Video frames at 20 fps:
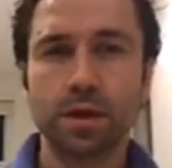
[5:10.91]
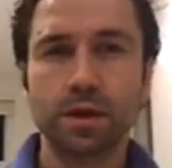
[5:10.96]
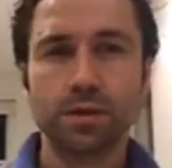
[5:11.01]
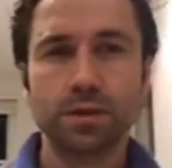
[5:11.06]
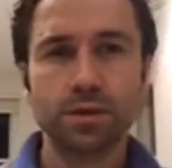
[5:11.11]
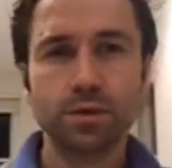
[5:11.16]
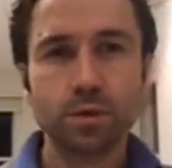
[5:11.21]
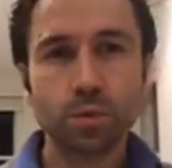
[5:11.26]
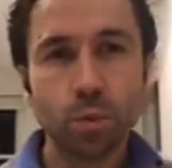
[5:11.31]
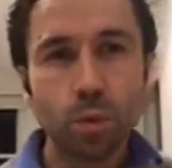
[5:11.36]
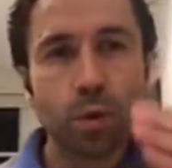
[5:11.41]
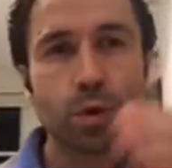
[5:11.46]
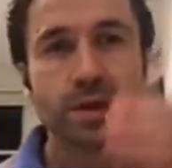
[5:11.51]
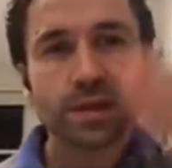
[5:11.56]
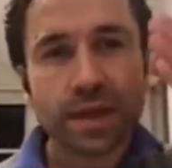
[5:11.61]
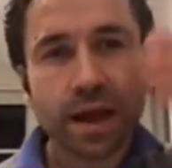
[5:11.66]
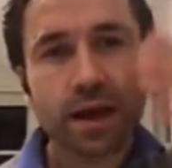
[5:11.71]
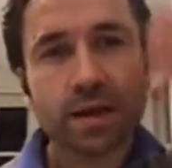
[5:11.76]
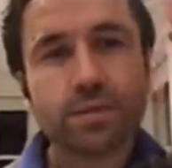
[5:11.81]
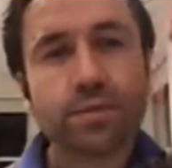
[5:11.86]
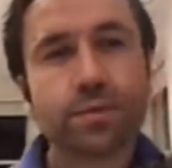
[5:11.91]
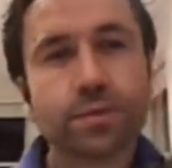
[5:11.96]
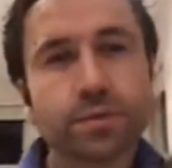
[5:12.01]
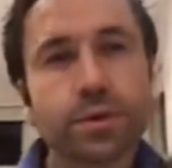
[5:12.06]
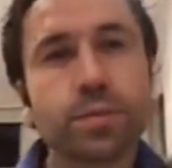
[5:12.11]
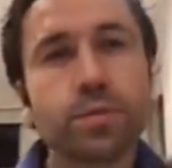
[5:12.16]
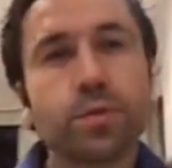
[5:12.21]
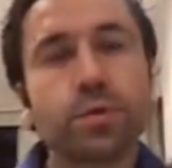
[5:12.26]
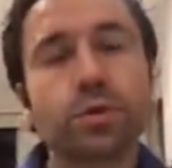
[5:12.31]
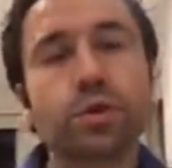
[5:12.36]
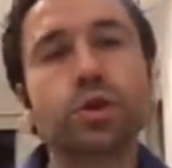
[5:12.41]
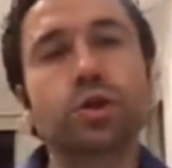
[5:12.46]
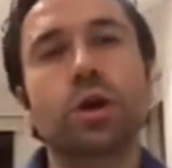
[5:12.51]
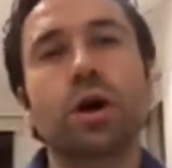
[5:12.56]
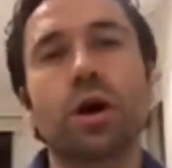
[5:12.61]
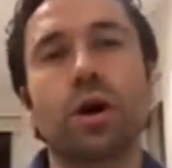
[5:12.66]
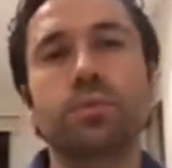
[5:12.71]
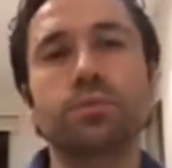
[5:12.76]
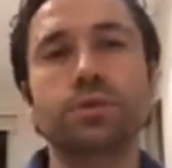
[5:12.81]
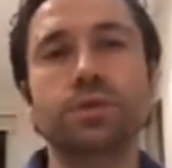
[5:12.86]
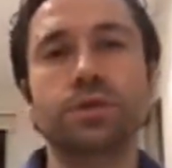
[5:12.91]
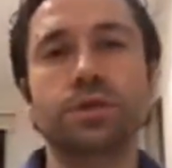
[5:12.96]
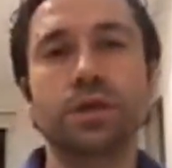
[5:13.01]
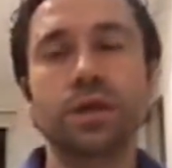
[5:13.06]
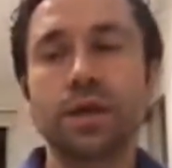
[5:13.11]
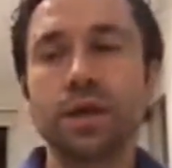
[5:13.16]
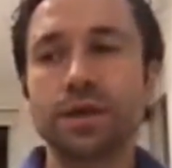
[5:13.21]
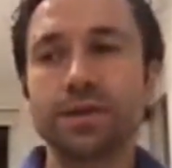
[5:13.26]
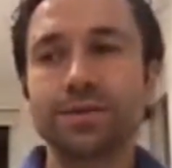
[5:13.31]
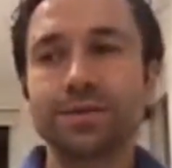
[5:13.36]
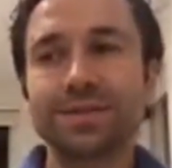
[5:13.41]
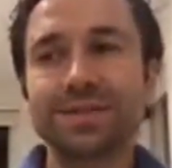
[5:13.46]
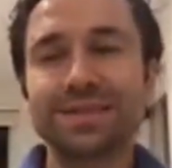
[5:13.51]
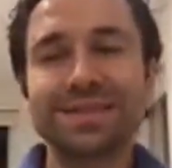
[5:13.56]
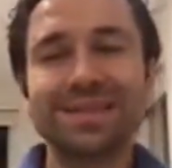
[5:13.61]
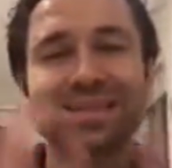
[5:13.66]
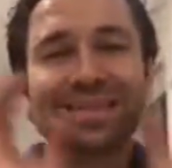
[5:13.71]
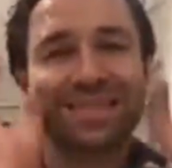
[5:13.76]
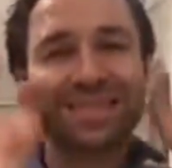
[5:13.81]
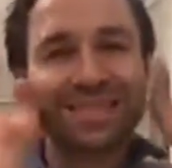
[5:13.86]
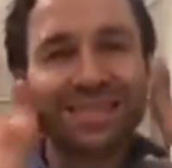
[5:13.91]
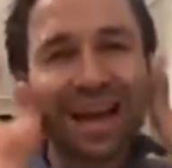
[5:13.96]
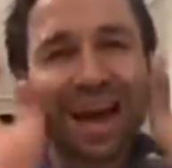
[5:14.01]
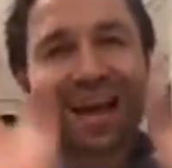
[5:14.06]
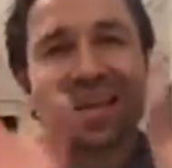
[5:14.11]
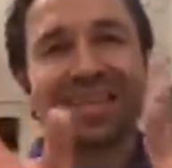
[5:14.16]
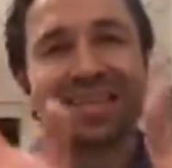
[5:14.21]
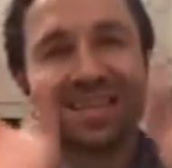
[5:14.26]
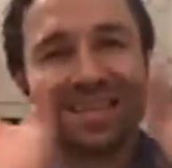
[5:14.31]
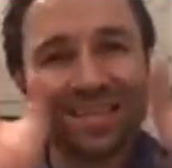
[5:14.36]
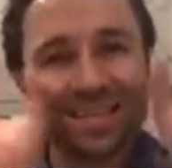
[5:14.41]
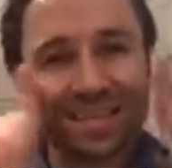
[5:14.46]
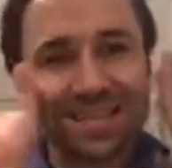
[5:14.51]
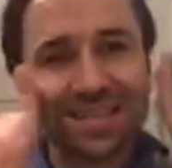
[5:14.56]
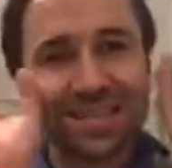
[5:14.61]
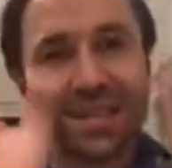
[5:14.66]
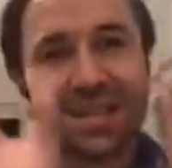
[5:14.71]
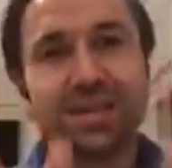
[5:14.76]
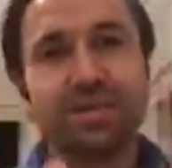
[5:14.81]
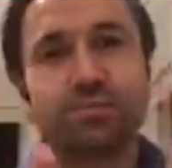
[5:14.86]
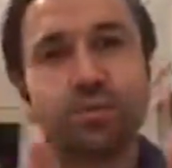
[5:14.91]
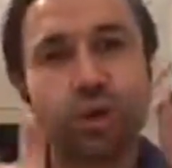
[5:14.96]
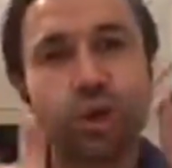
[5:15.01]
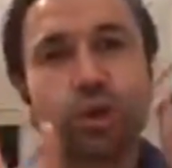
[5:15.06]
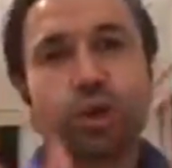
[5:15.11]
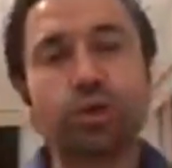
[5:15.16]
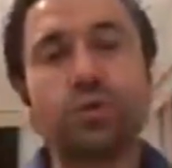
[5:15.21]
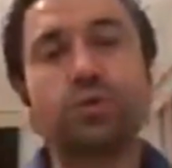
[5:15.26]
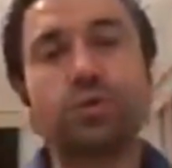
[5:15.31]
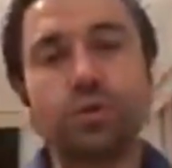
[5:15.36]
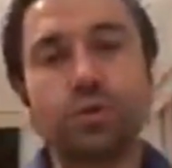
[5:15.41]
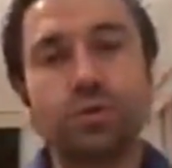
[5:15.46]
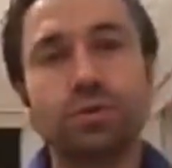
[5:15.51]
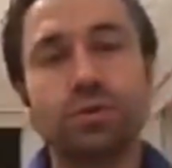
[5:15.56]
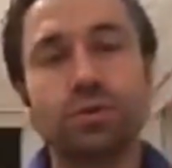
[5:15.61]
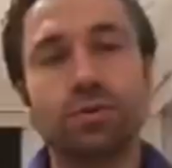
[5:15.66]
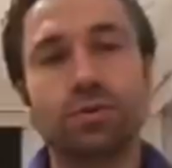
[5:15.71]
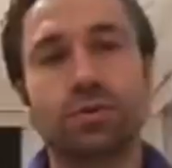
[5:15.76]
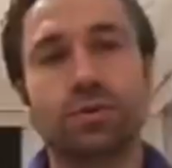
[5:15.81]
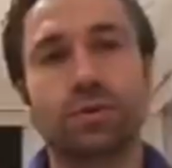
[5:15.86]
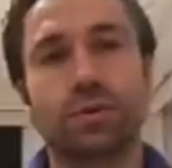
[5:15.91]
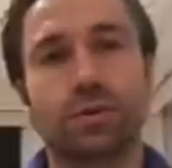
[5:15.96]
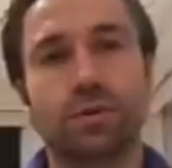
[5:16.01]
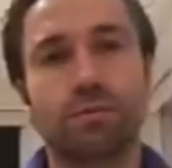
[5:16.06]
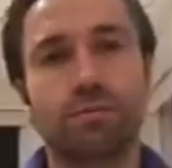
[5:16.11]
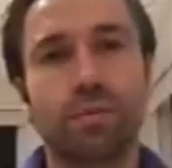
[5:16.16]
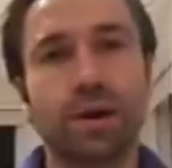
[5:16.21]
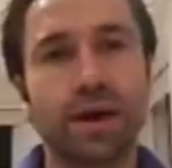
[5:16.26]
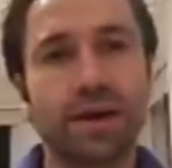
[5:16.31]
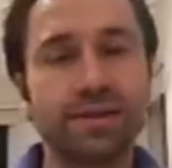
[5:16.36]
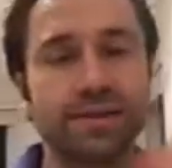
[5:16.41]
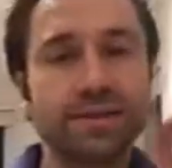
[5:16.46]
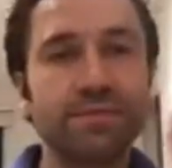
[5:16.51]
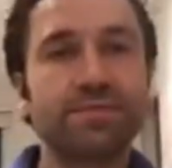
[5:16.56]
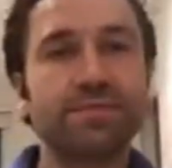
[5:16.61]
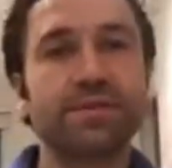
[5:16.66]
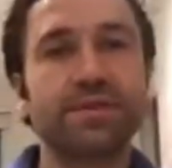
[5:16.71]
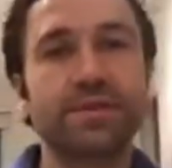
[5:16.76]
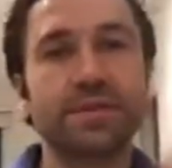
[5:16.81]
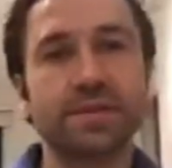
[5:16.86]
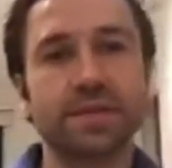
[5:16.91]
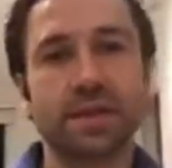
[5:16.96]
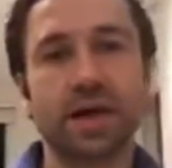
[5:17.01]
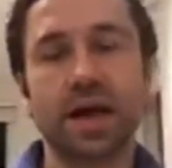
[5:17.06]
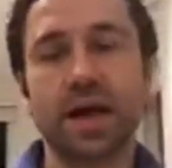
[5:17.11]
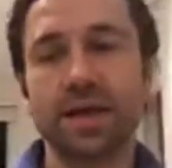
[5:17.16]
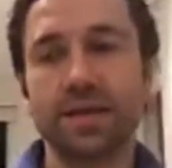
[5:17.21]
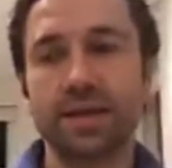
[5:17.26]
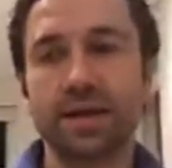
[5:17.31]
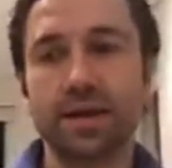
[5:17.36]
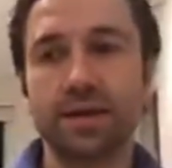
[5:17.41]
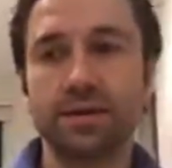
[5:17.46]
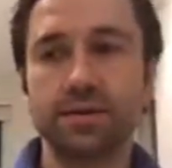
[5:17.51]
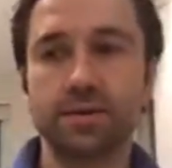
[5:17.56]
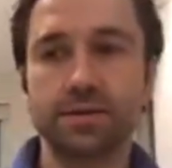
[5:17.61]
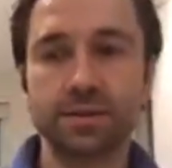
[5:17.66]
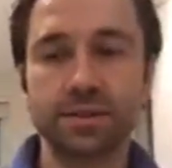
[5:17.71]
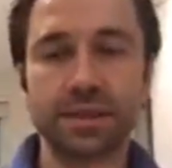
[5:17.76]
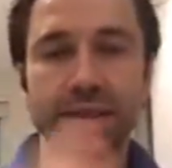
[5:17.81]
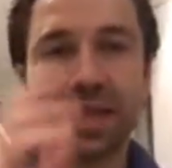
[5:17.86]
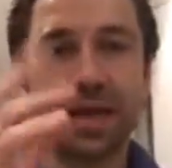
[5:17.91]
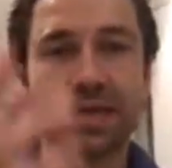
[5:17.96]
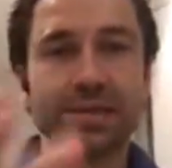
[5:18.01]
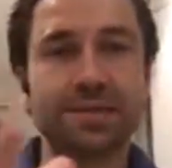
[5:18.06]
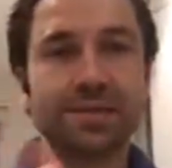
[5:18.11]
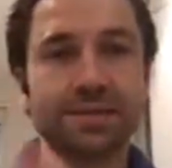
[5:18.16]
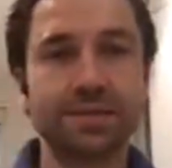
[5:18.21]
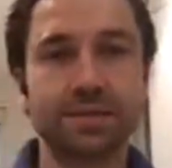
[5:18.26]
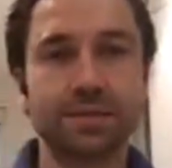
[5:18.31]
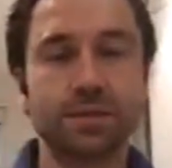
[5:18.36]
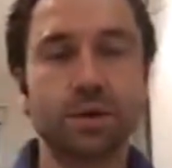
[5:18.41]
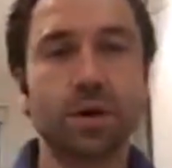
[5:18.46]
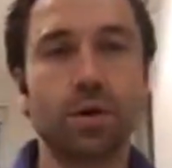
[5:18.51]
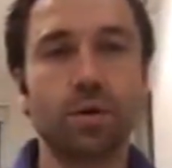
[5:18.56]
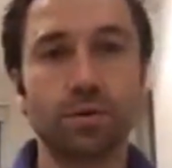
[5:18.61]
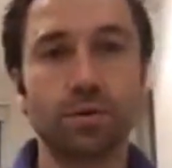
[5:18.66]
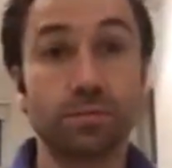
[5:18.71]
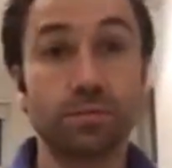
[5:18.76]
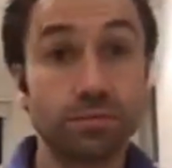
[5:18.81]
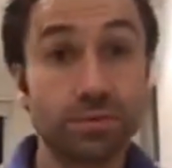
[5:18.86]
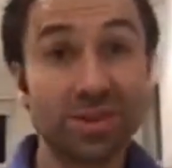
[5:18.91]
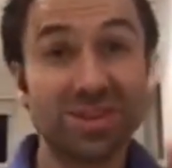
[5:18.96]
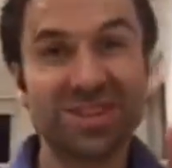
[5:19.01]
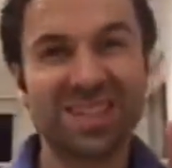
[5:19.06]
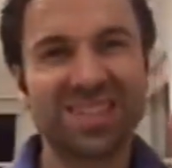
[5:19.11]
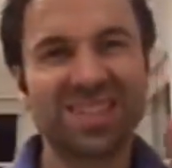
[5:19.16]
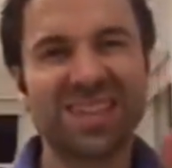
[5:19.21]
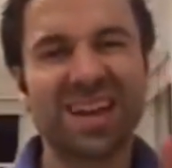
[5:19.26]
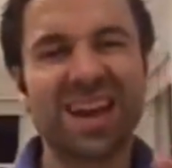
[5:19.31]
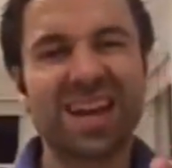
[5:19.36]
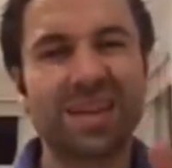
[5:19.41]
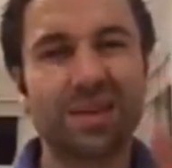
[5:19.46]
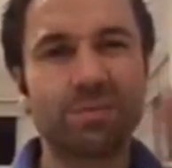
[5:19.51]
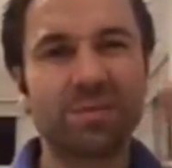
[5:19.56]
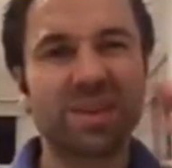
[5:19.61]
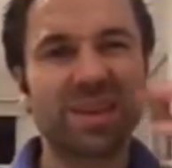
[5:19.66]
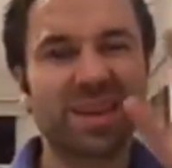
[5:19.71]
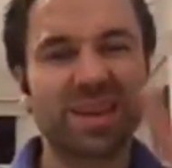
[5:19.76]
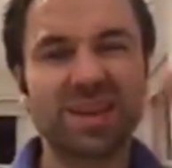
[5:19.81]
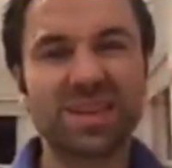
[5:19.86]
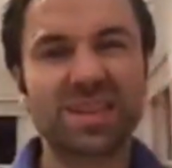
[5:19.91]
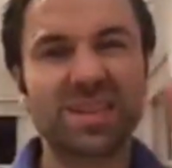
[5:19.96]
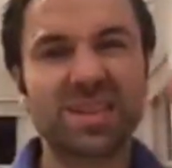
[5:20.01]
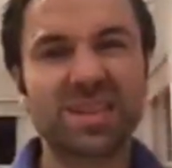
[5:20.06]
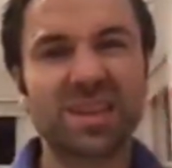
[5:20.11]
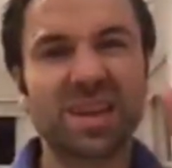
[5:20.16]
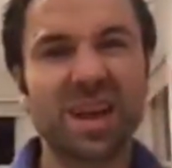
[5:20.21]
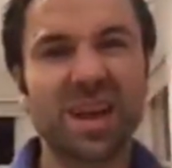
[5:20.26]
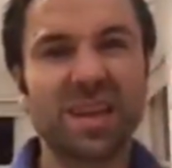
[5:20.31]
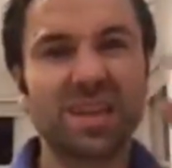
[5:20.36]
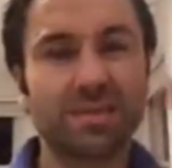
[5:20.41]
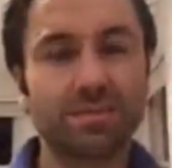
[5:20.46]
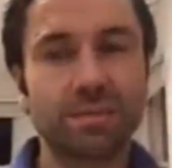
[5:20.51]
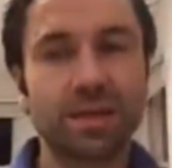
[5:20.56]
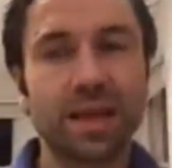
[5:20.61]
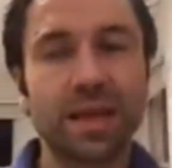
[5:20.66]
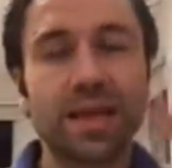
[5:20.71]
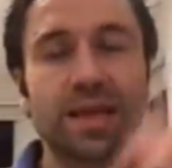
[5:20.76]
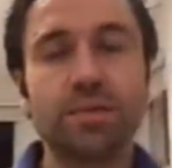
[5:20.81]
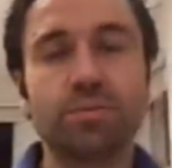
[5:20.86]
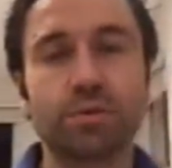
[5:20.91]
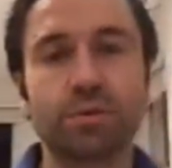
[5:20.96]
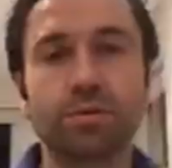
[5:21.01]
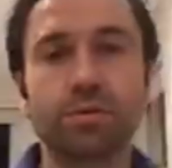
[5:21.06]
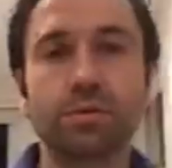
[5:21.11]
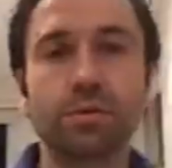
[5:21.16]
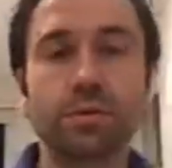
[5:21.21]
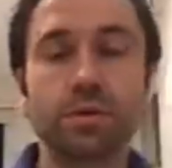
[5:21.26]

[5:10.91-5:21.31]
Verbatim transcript: Then you walk down three more shops, you see exactly the same shoe by a different designer who's less known, not designer, but like a design label,